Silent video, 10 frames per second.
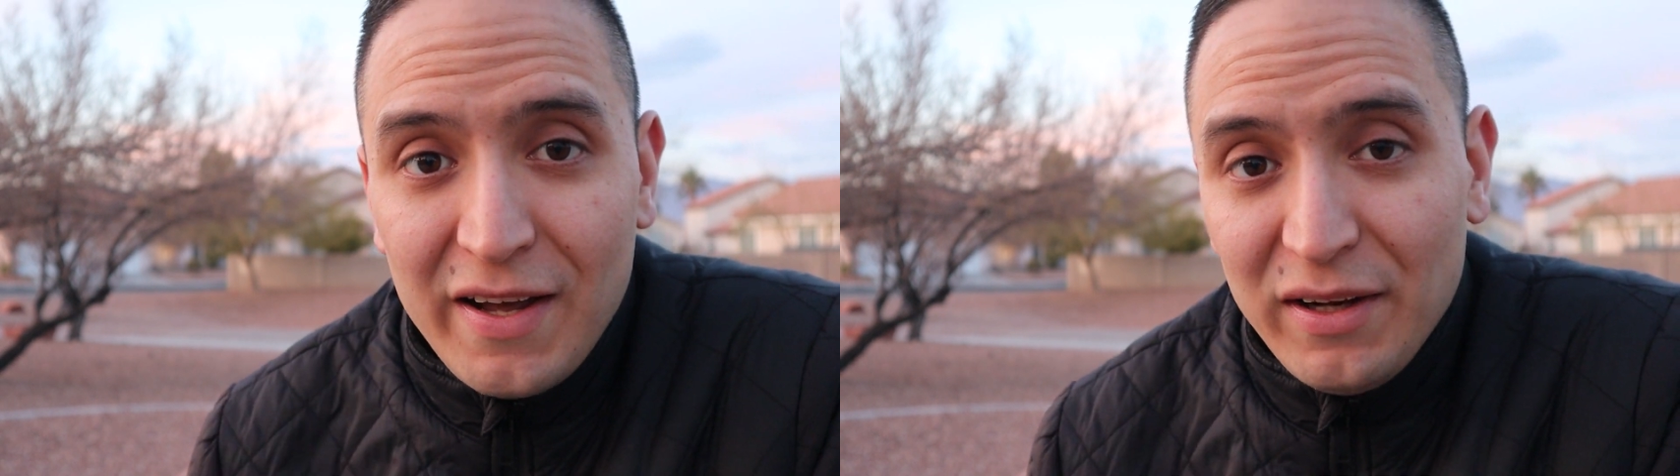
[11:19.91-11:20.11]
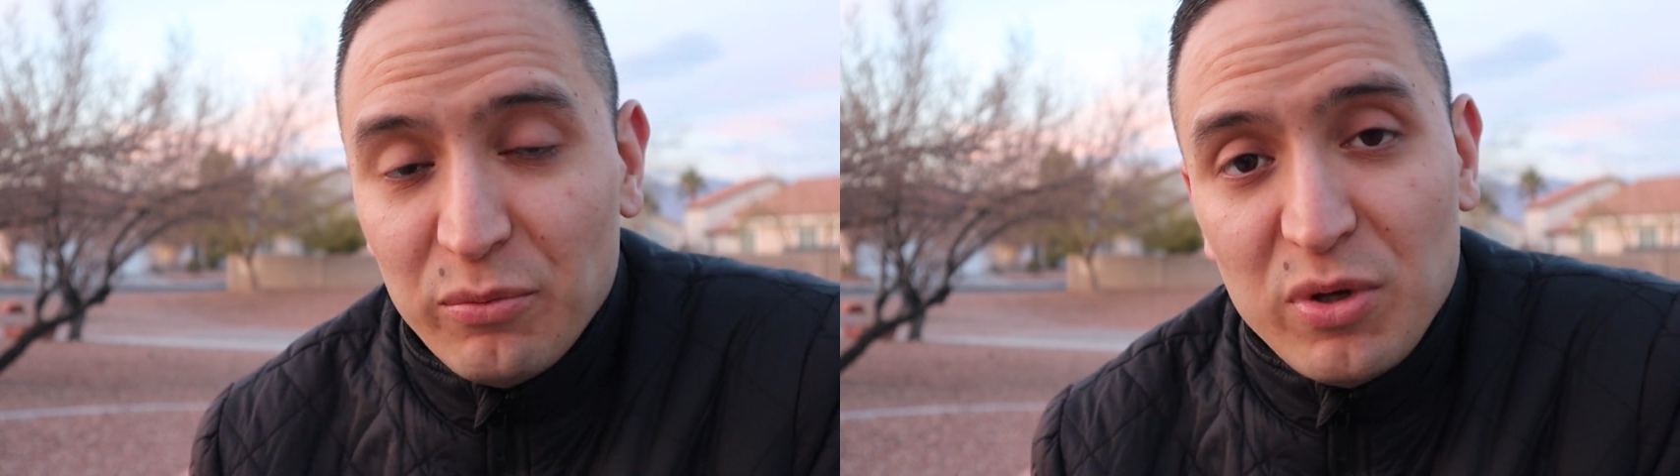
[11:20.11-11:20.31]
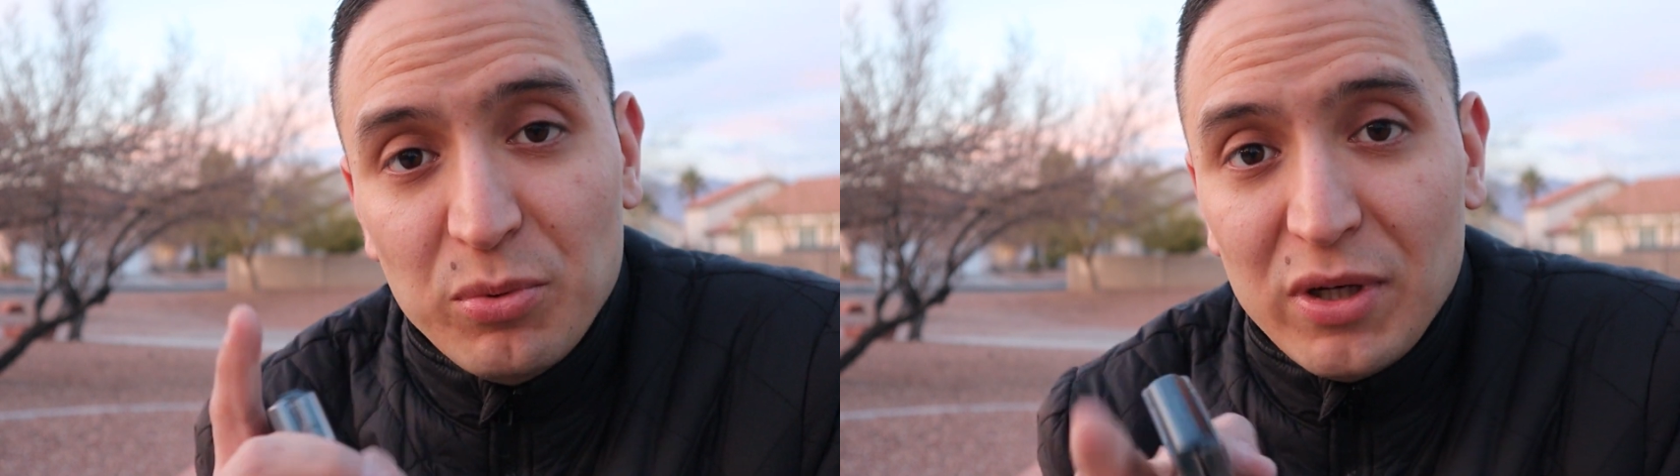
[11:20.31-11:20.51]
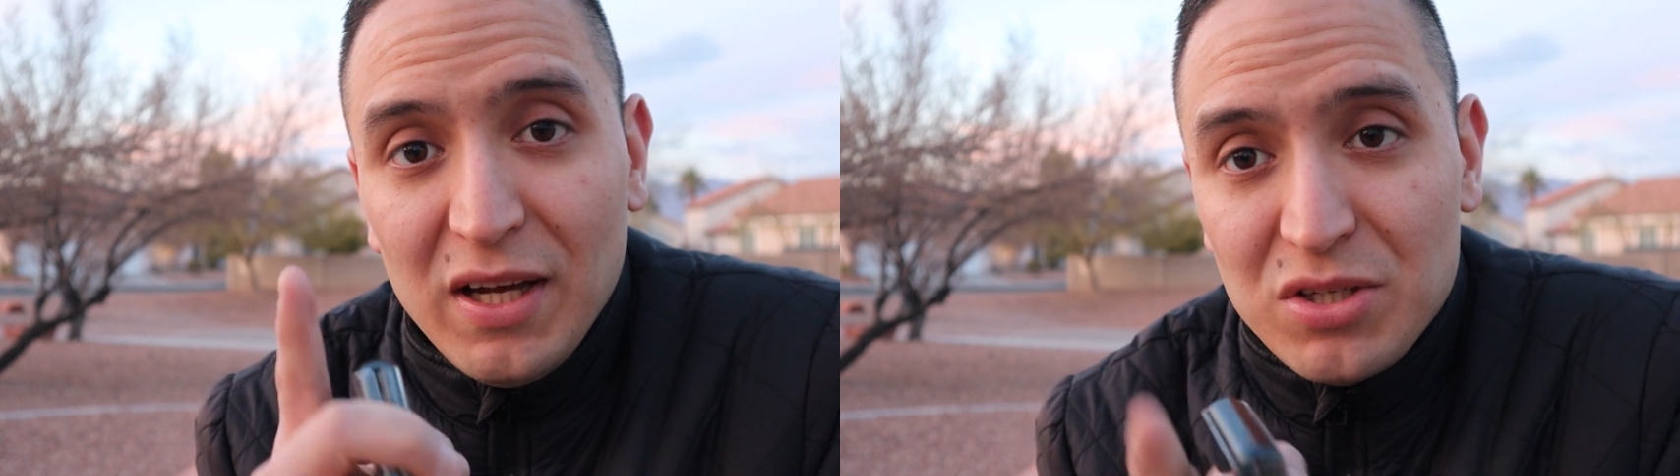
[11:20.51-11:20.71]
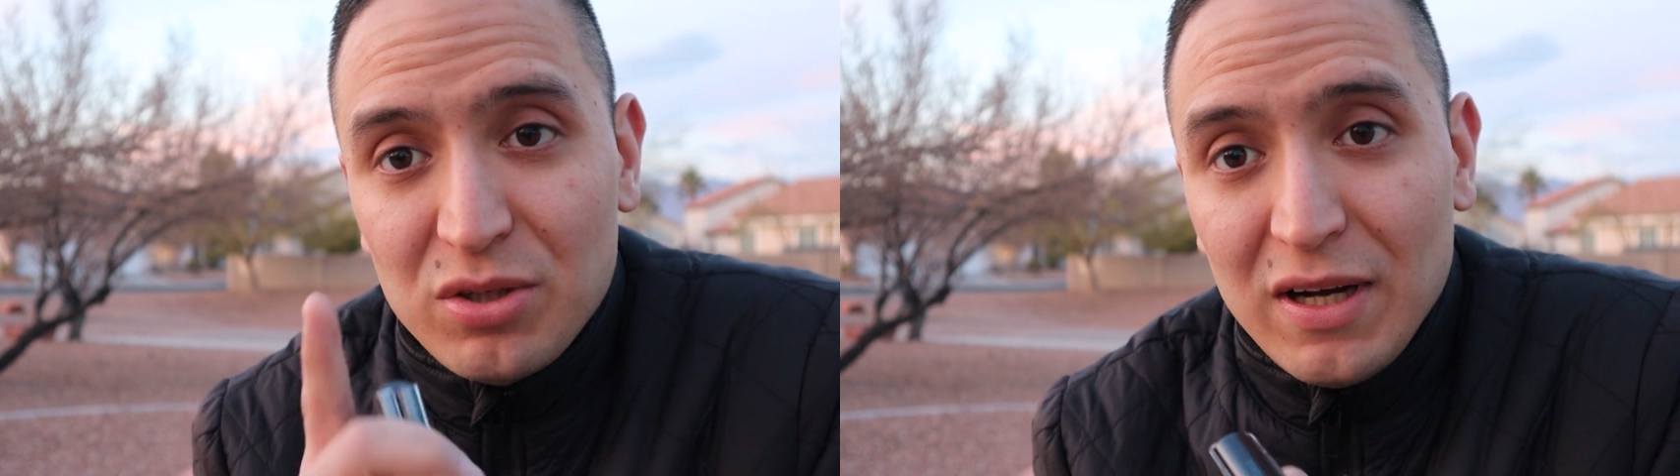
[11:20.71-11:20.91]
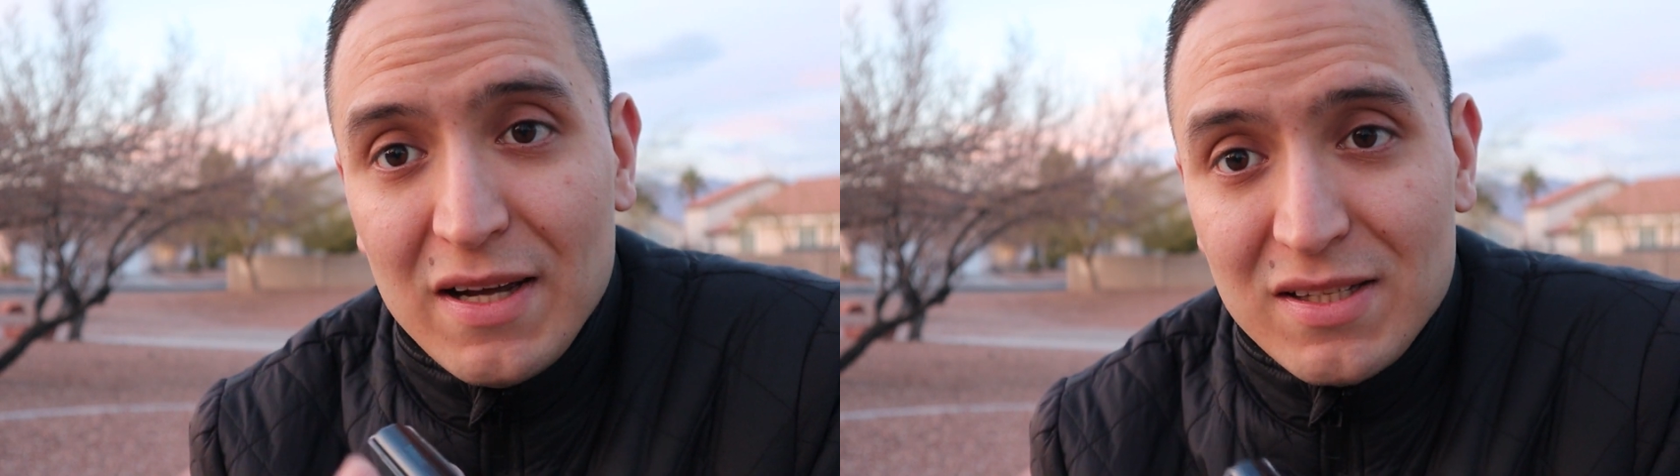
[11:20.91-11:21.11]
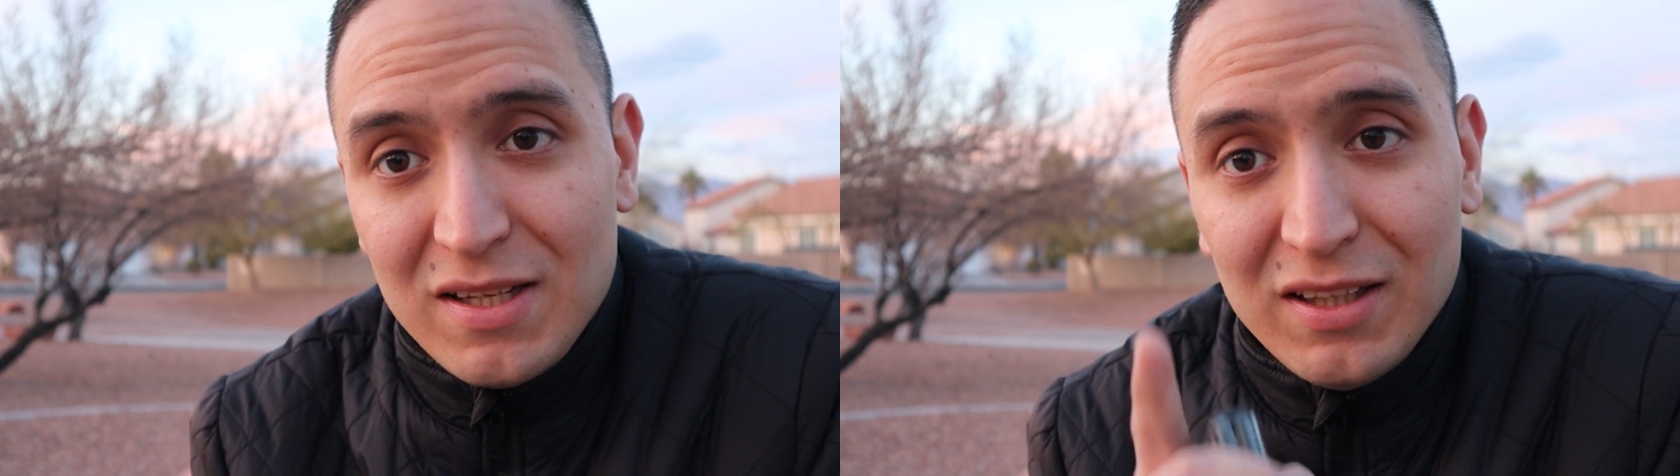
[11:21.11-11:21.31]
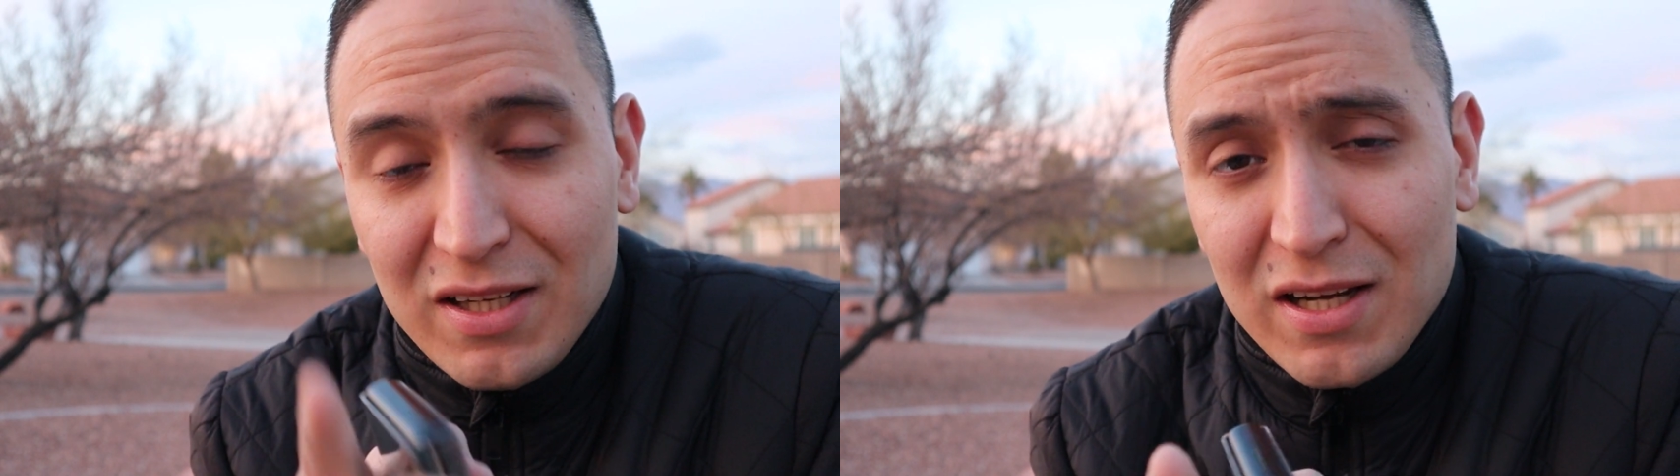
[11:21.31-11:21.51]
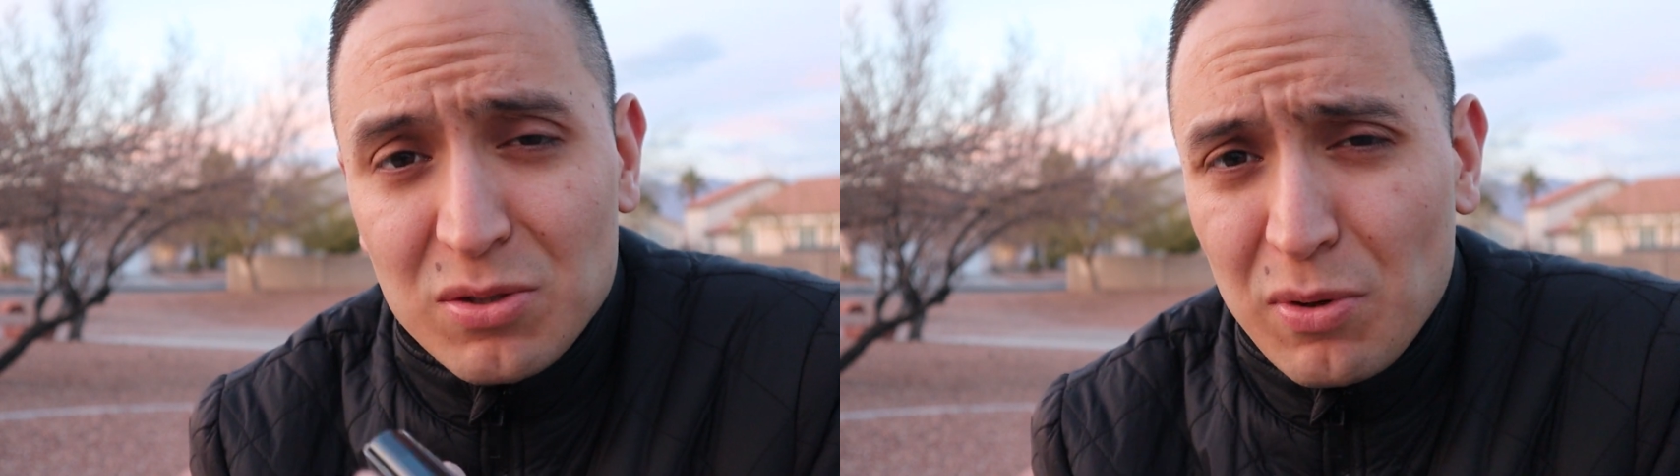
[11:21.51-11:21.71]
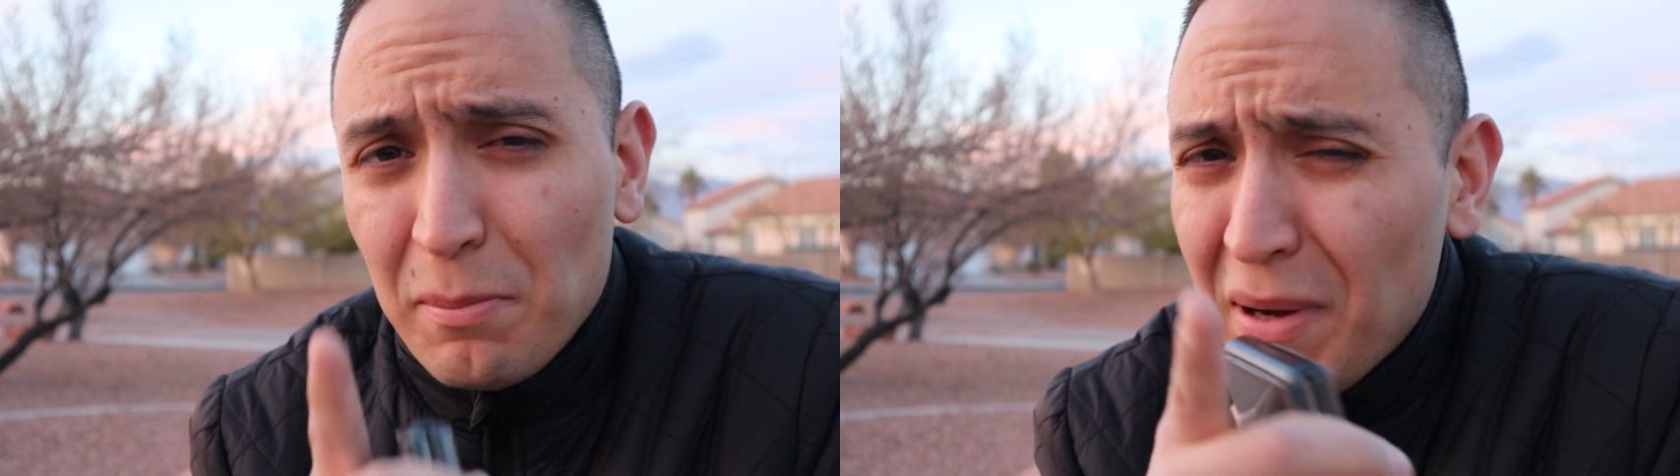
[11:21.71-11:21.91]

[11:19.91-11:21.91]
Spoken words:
And we will catch you guys in the next one.